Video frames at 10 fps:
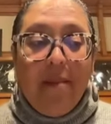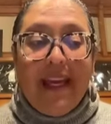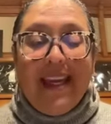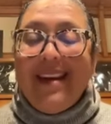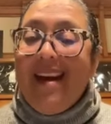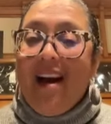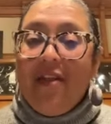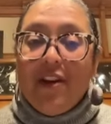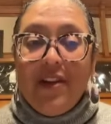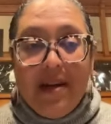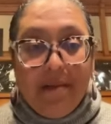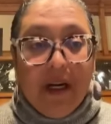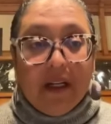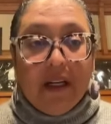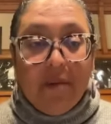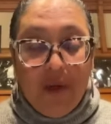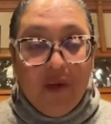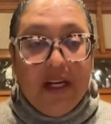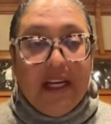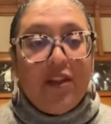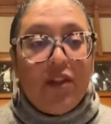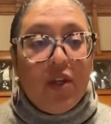in other Nipmuc communities.